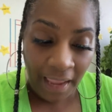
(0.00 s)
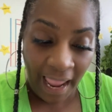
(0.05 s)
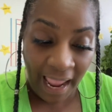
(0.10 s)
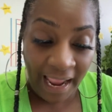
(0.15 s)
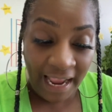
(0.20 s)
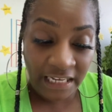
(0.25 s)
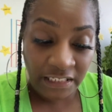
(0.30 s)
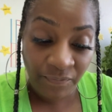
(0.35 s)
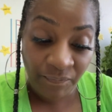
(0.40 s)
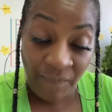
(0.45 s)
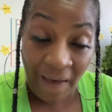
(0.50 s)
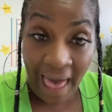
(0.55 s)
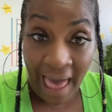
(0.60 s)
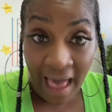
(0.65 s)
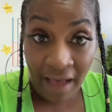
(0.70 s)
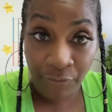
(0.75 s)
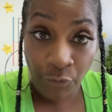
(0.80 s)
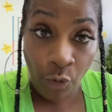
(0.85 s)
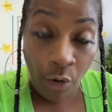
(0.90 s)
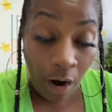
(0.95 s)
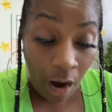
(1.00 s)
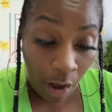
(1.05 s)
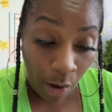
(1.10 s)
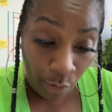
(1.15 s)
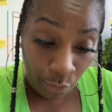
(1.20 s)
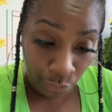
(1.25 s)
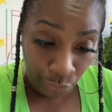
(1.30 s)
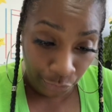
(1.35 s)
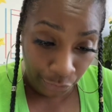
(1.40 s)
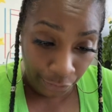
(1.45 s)
age 5 or
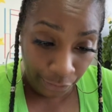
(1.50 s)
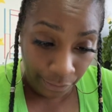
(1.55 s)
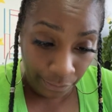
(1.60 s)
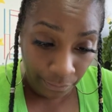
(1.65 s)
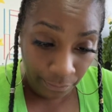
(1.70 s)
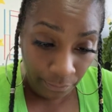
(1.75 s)
older,